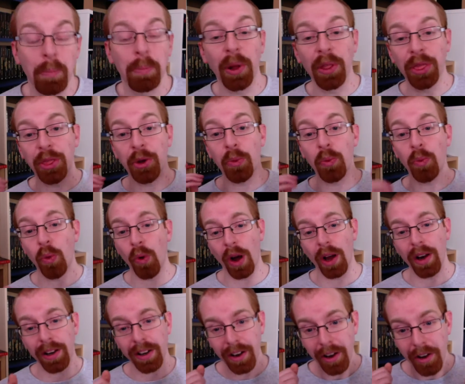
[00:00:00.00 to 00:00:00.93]
But the
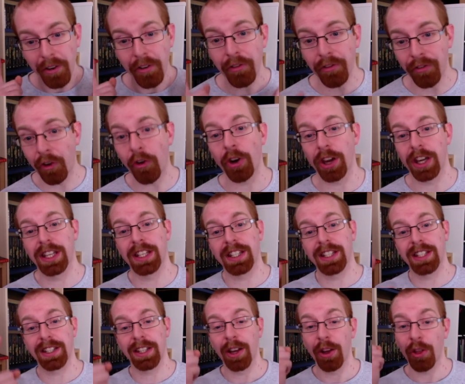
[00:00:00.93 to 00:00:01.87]
one
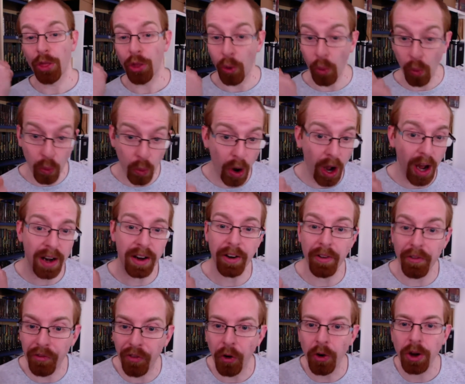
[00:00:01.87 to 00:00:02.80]
voice
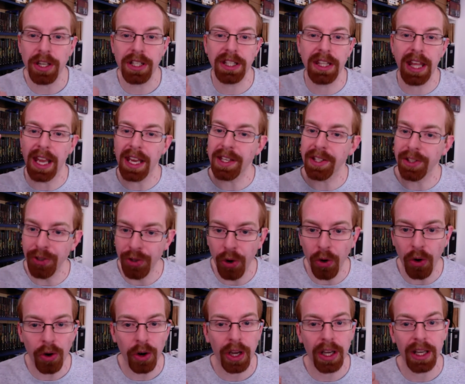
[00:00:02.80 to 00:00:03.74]
that is
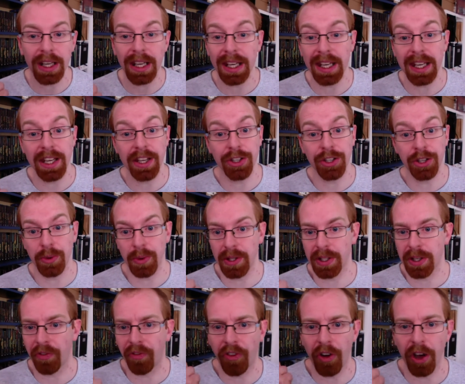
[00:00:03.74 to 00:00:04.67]
not going to lead you
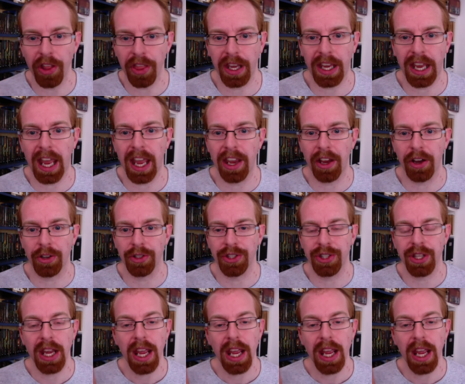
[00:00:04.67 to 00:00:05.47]
into further chaos